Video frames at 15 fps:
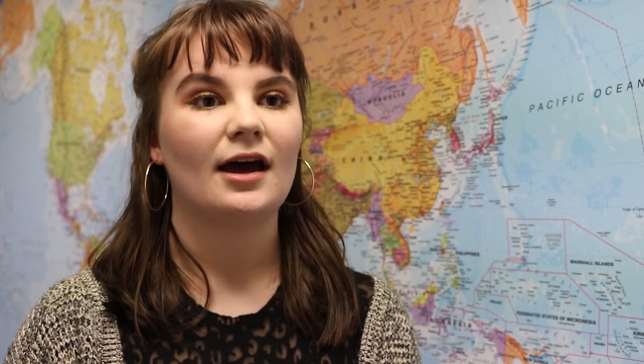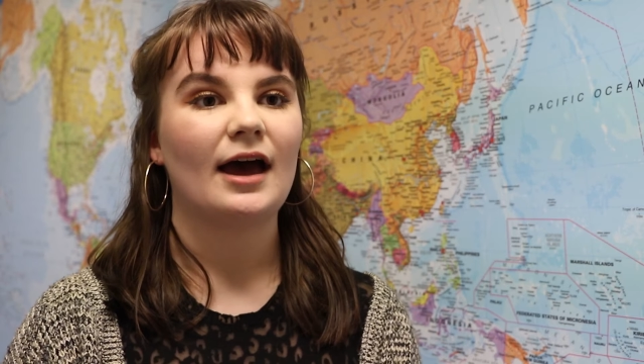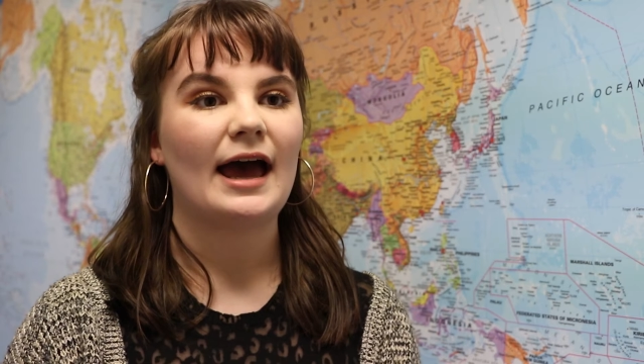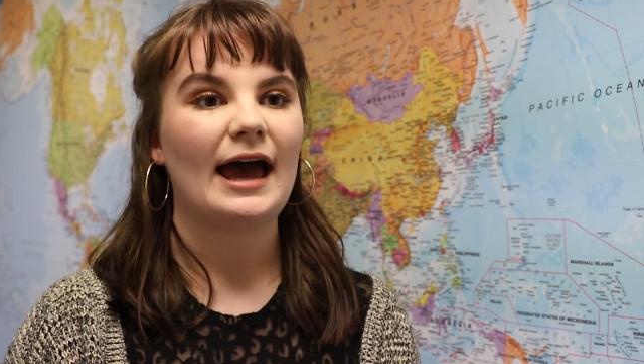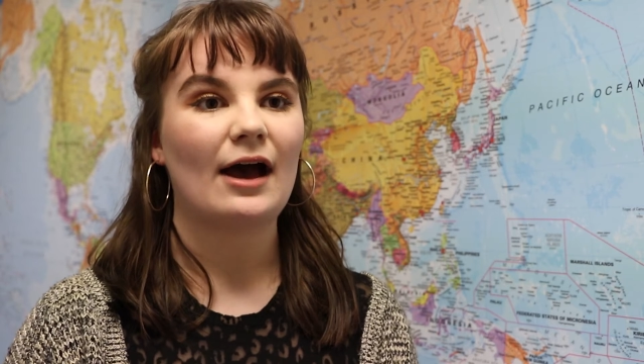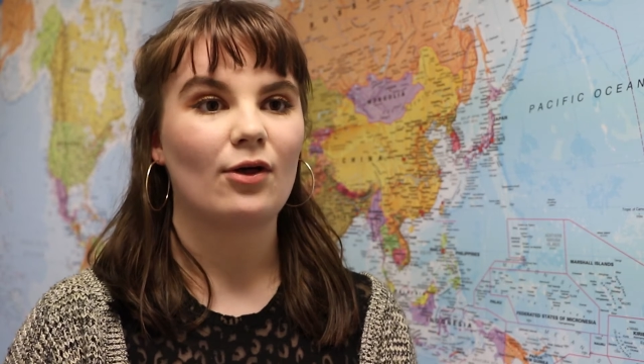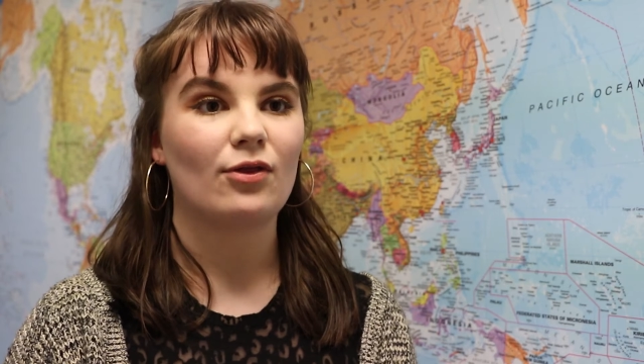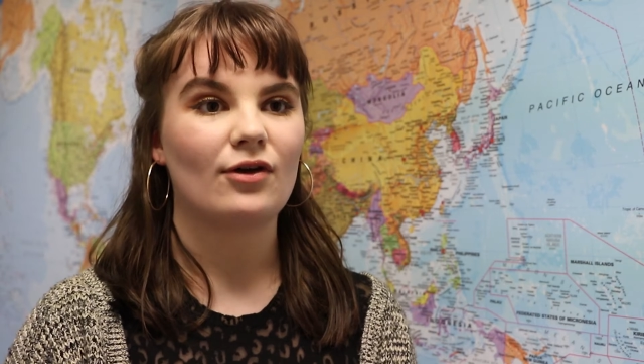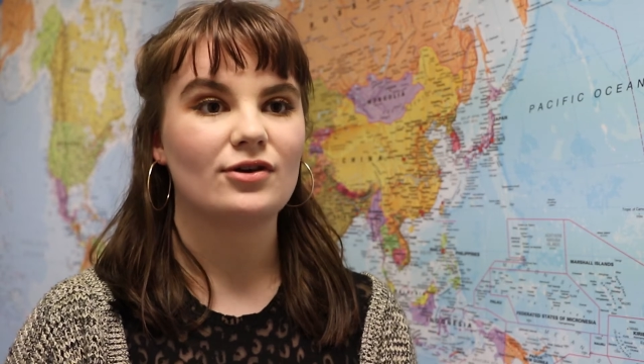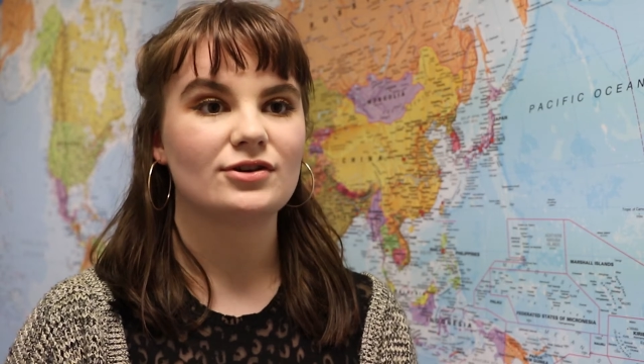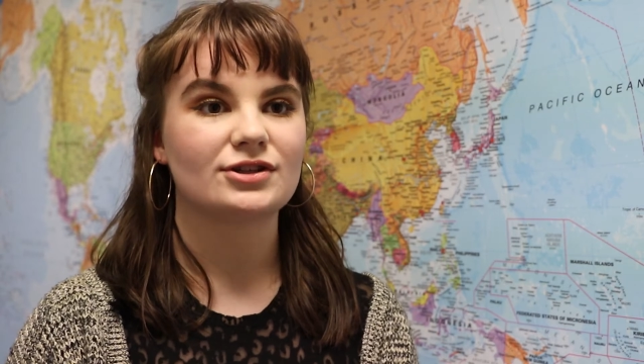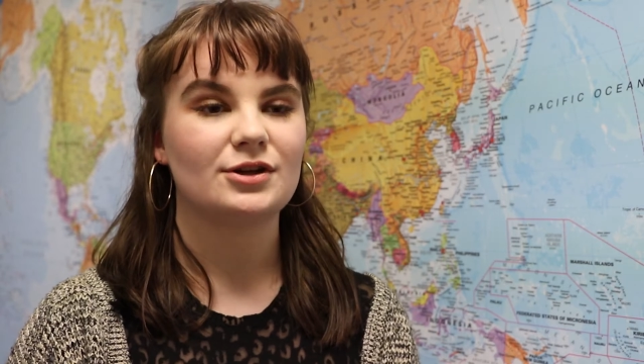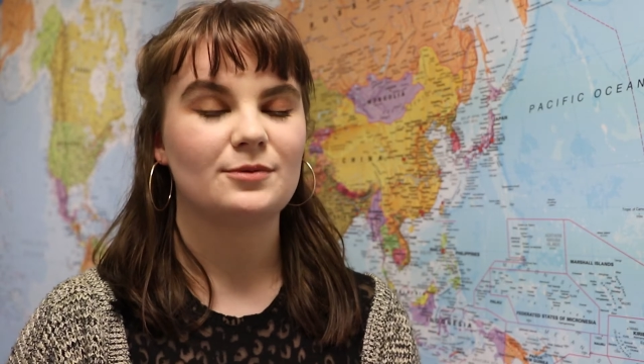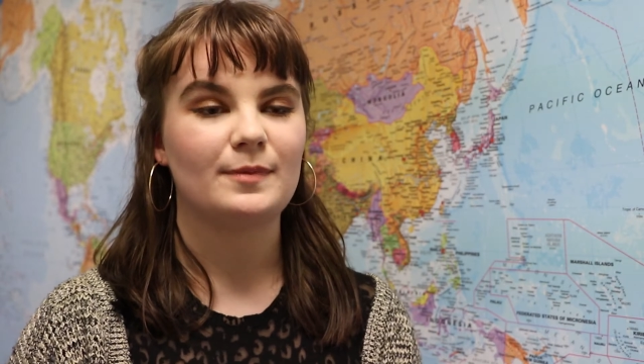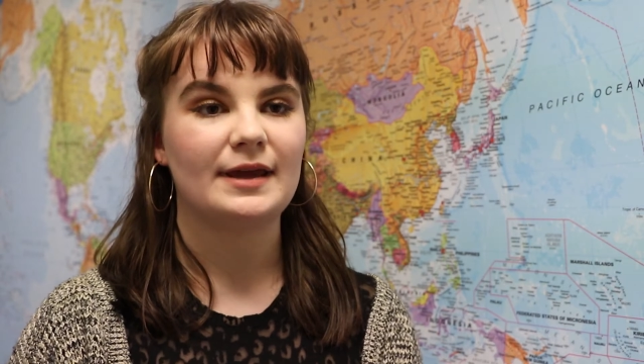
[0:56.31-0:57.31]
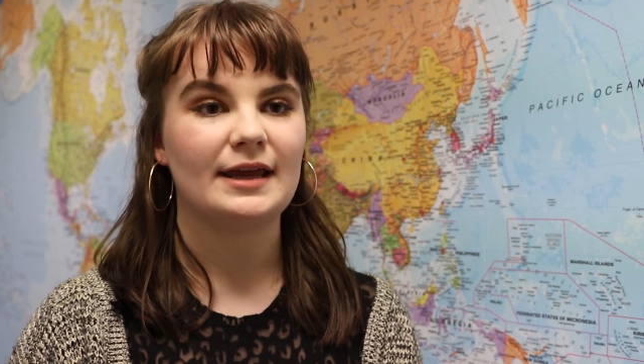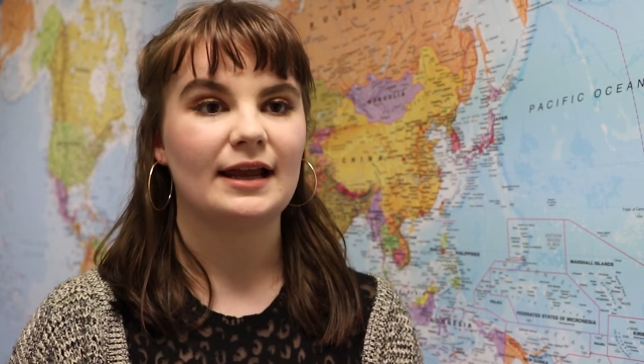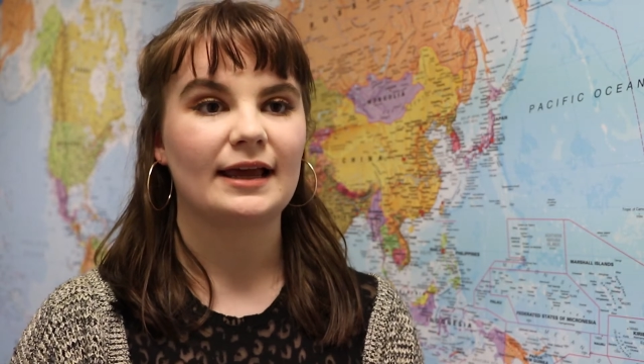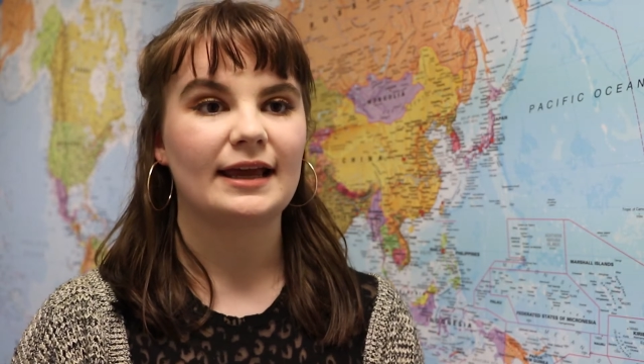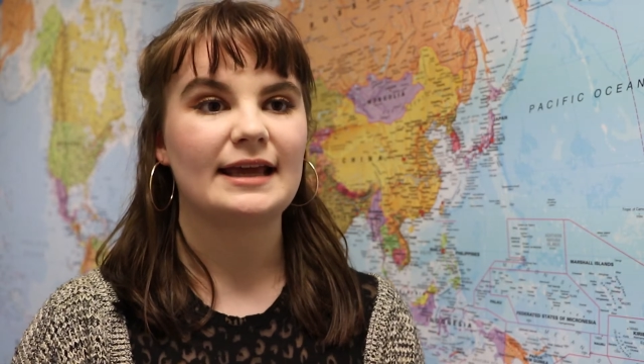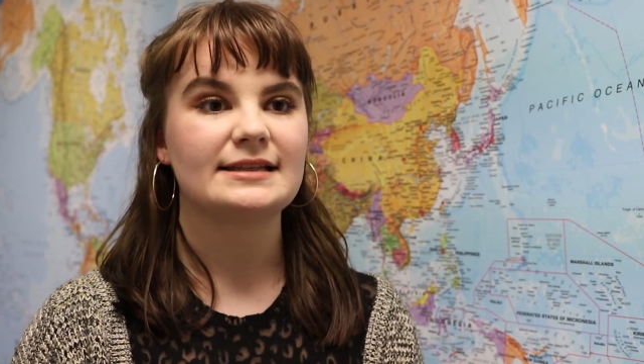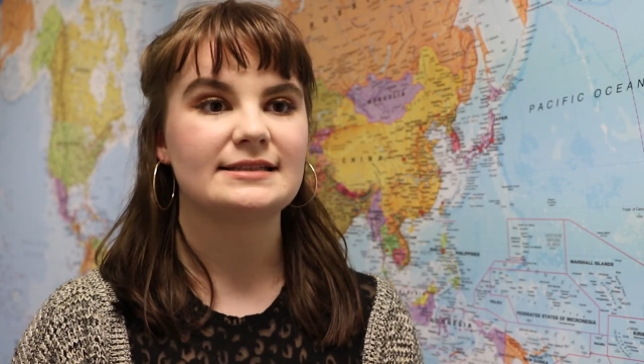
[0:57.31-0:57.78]
how those could be
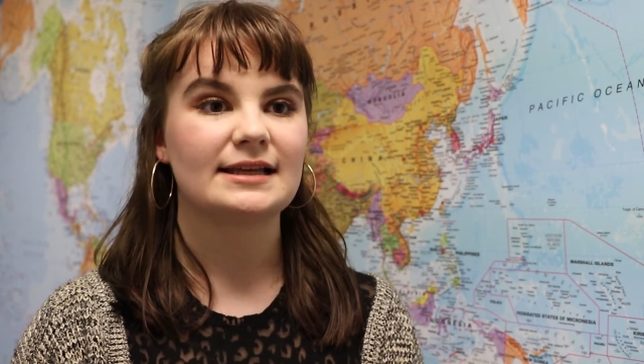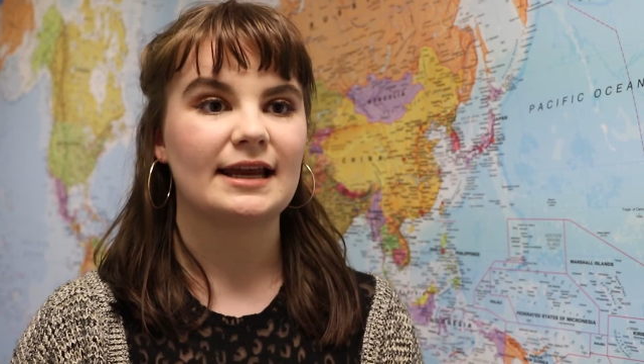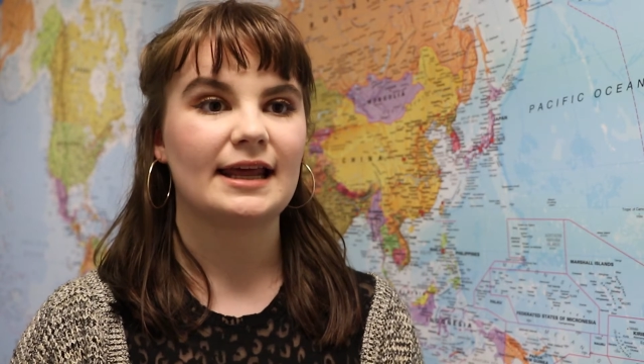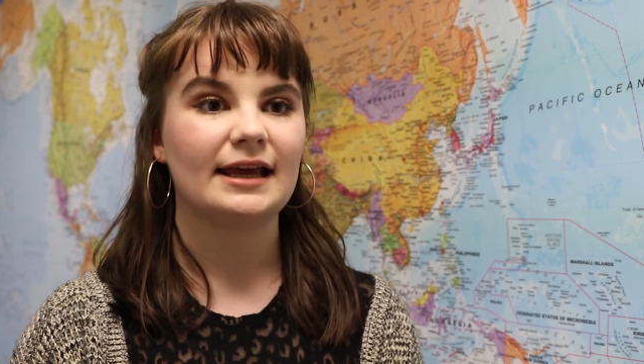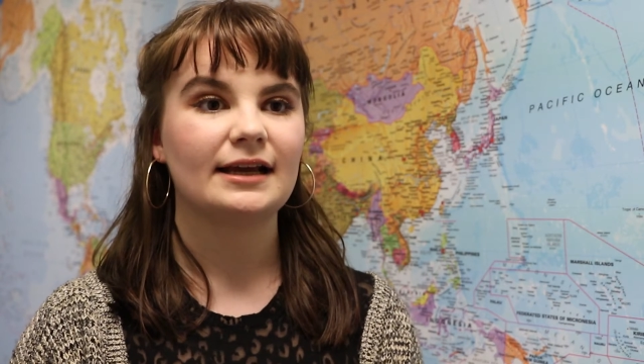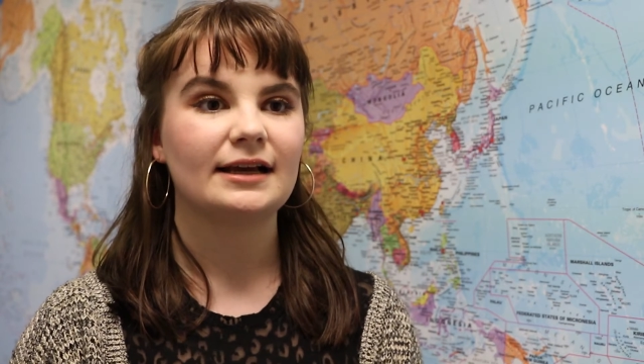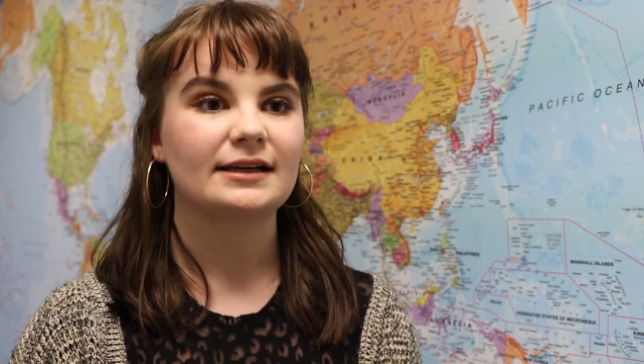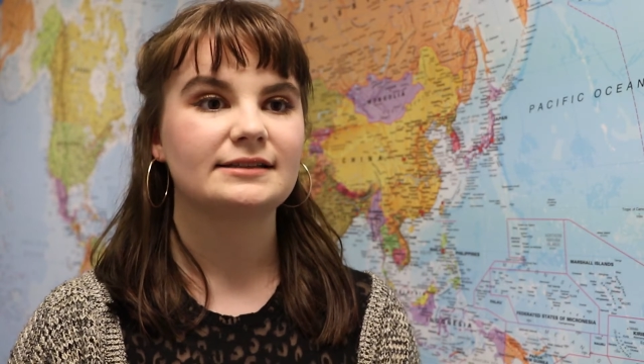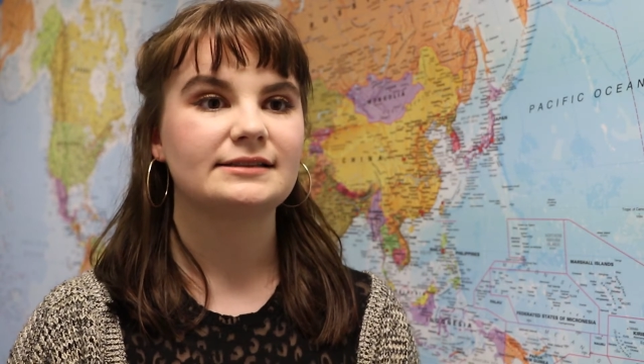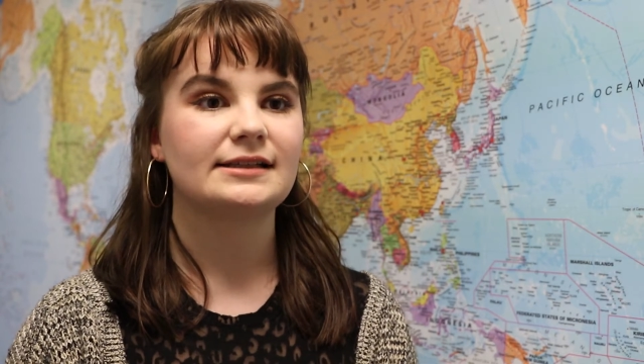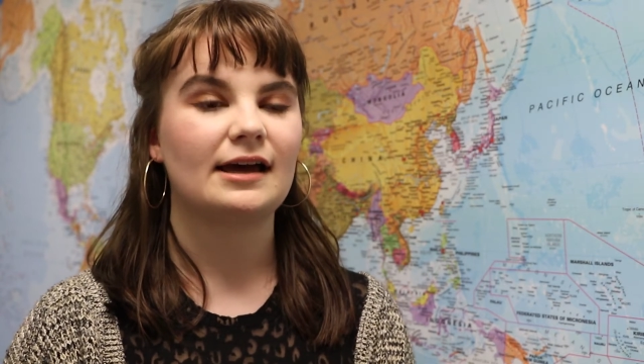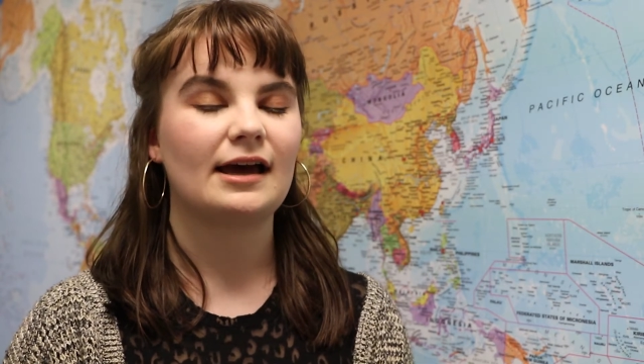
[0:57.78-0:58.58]
like interlinked,